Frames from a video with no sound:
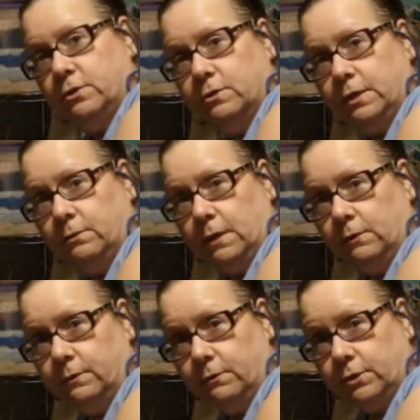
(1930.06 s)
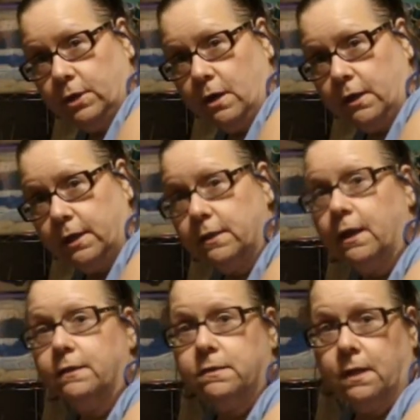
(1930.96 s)
doing it while we were talking.
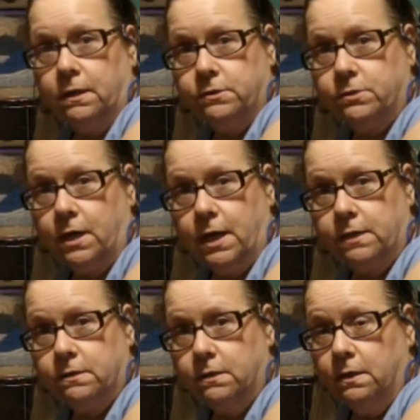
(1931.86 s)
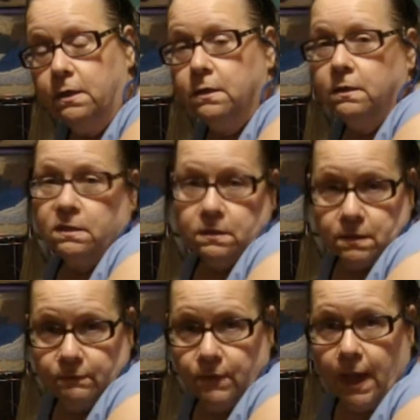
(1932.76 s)
Got sidetracked.
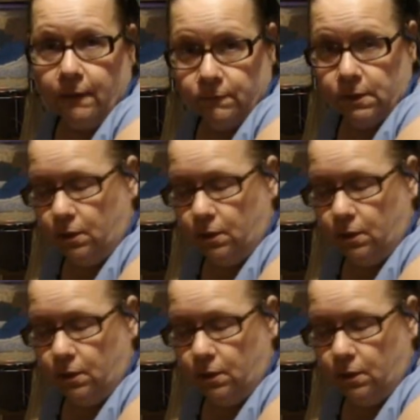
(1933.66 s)
If you haven't